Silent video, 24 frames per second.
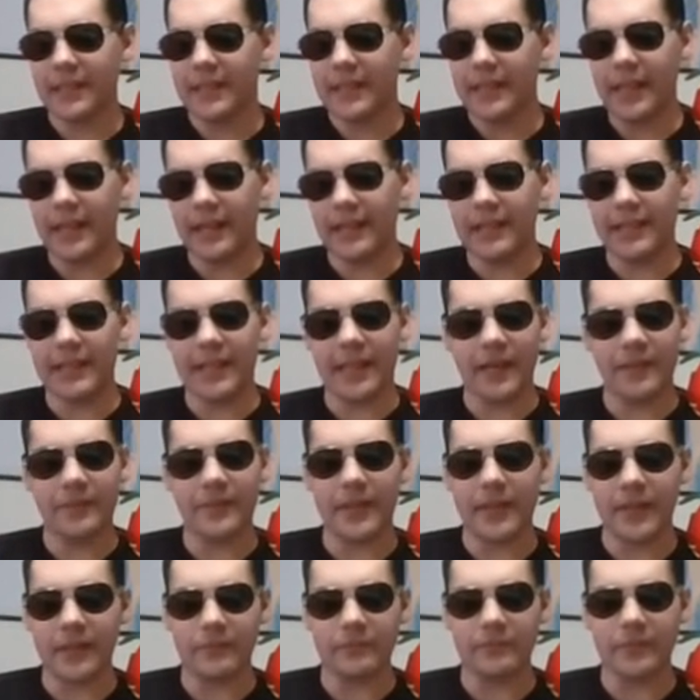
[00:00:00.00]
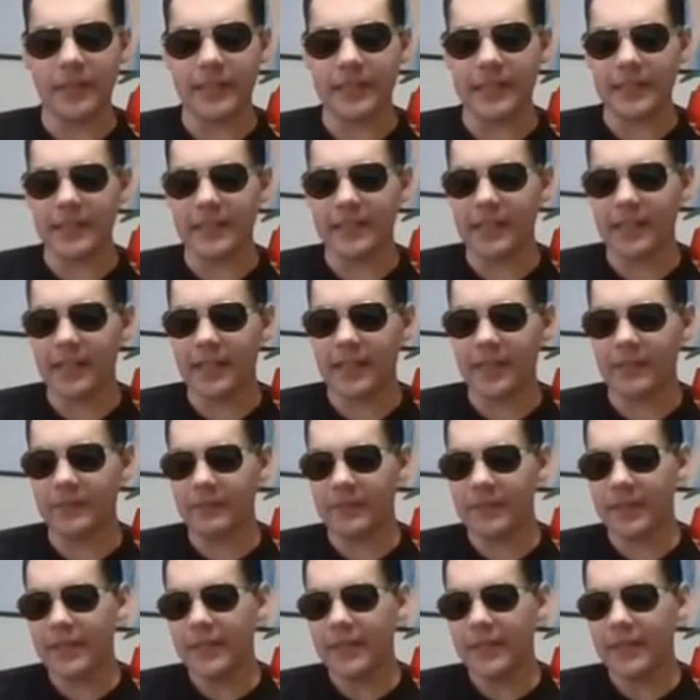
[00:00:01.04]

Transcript: anytime that I'd run into them,